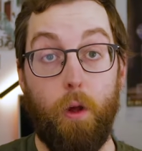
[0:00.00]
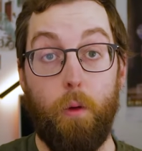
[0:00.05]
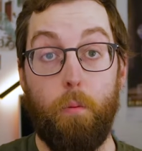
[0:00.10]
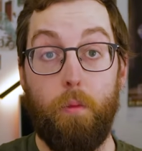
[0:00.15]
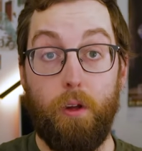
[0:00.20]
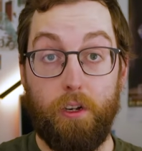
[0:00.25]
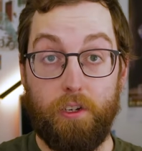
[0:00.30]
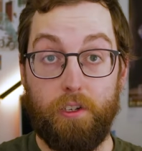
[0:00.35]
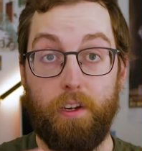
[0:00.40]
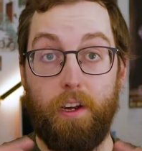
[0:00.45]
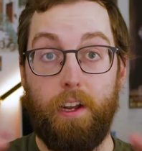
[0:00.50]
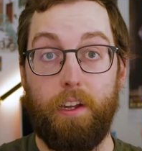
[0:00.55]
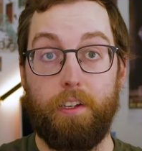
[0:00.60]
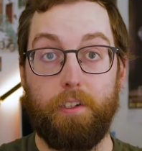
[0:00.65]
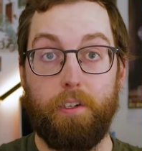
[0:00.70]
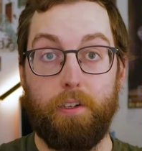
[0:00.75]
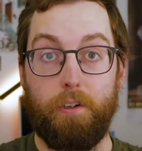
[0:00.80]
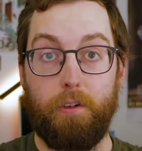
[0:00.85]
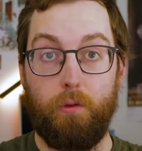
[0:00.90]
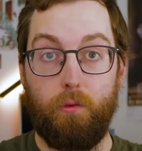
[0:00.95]
a much
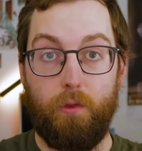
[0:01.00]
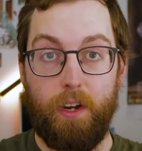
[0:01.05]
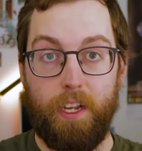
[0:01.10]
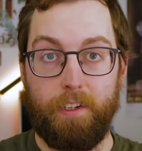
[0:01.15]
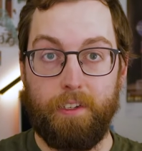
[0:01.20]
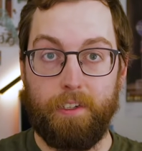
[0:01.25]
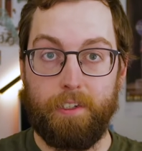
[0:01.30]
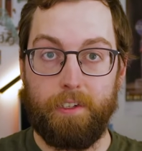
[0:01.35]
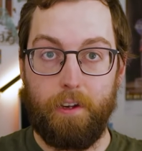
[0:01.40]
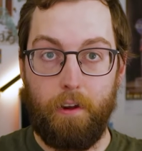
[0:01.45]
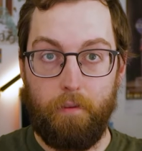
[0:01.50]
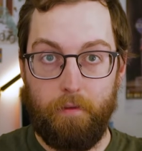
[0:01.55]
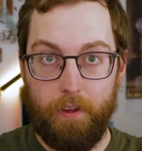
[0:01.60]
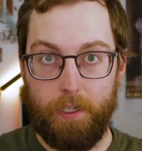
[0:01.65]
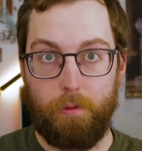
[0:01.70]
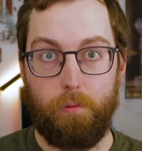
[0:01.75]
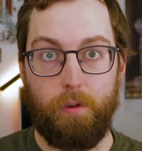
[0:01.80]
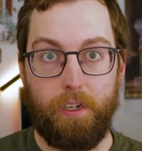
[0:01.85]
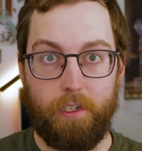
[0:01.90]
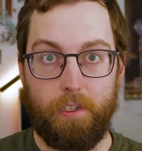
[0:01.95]
larger range of
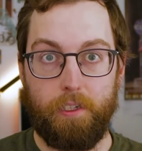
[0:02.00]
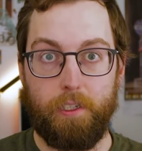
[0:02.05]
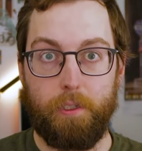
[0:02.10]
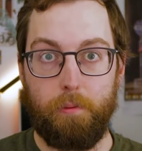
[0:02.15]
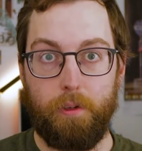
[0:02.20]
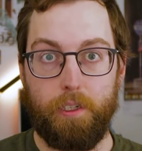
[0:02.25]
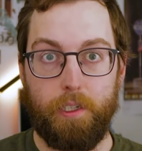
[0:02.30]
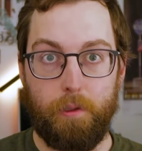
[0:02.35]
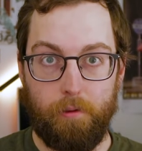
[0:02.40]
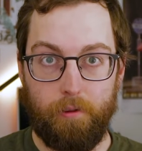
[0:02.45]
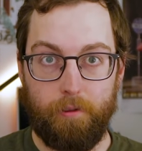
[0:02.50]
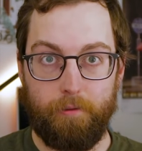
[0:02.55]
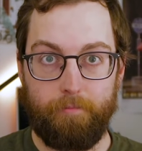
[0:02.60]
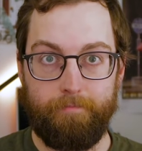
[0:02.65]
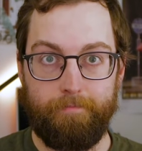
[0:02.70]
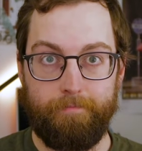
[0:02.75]
expressions possible.